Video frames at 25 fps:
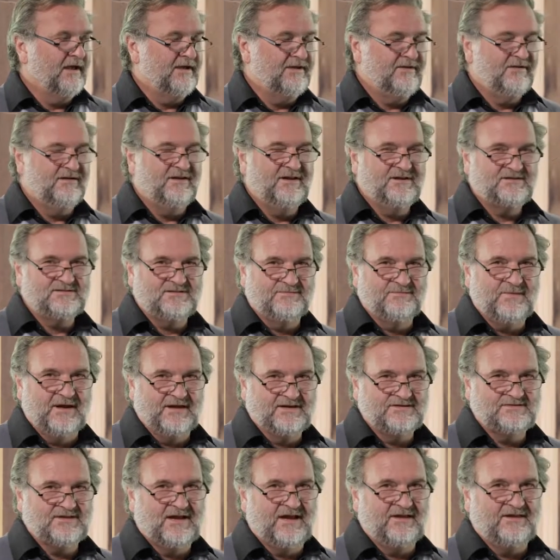You need to
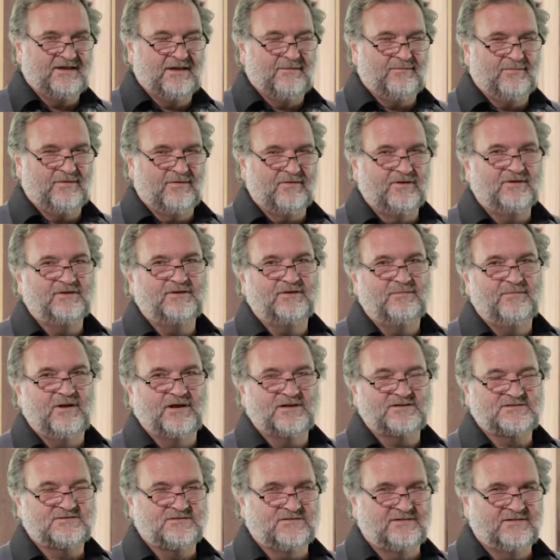maintain that building to
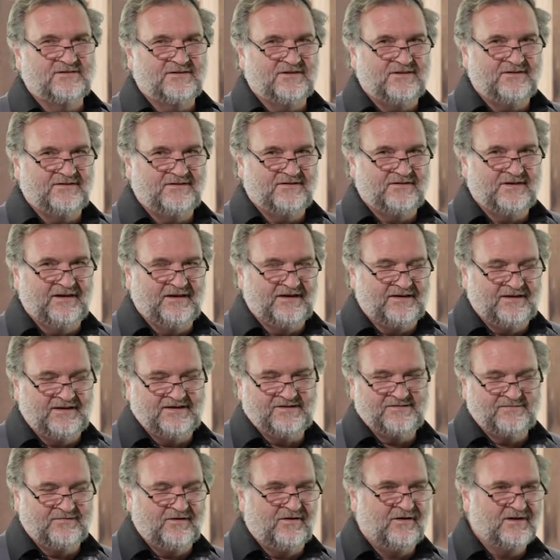make sure that it
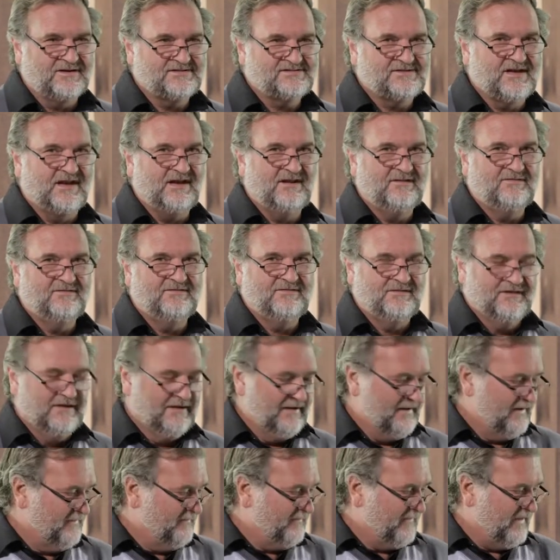is fire safe,
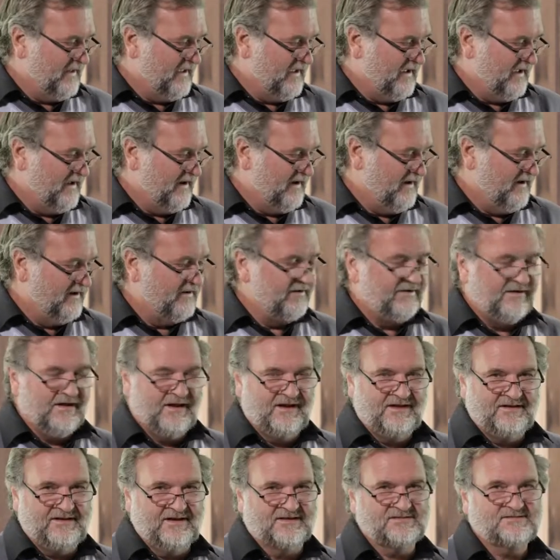and
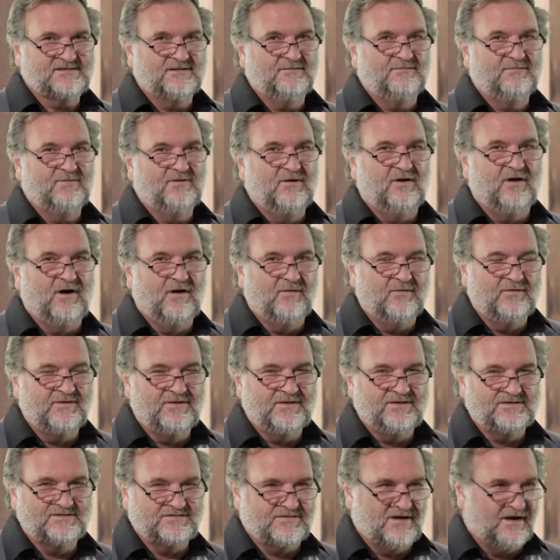it does comply with
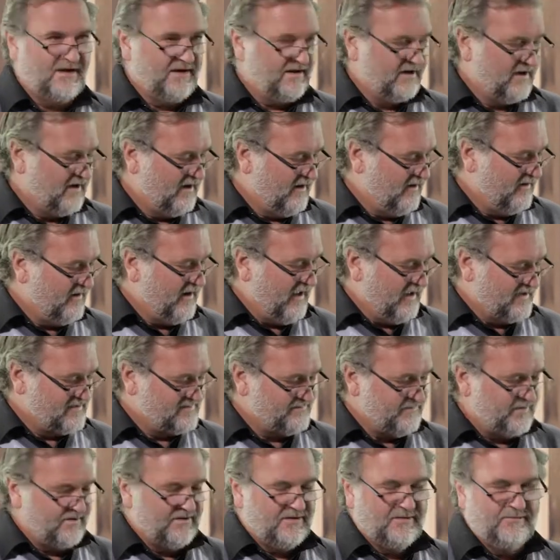the Australian code
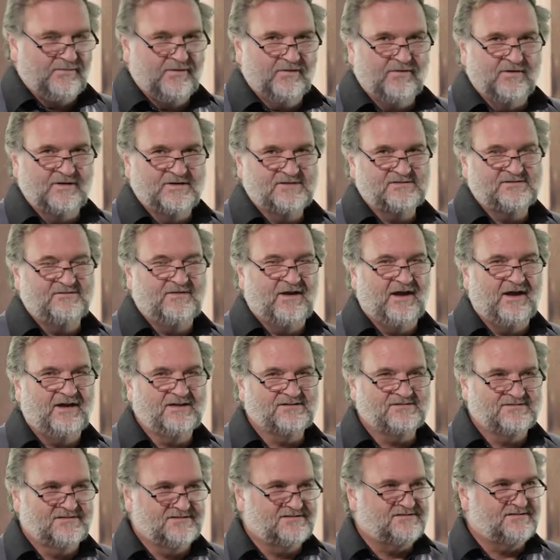as per the building surveyor
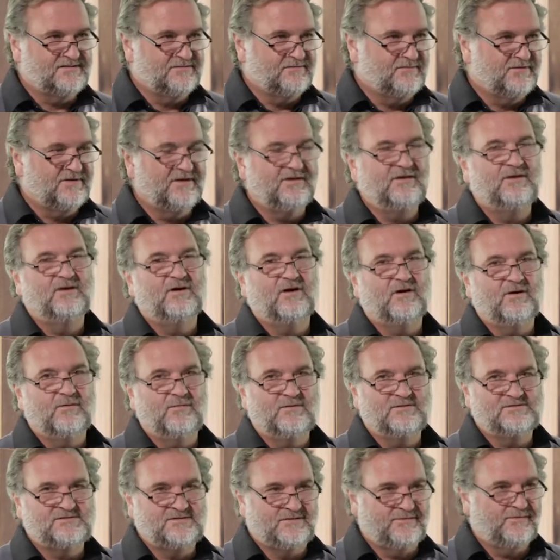has listed within the
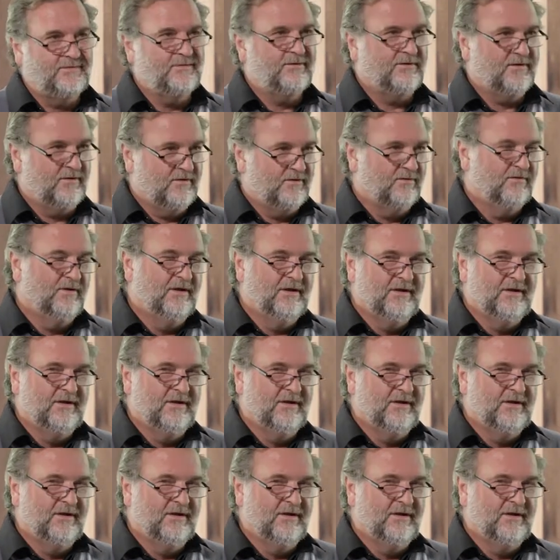occupancy permit.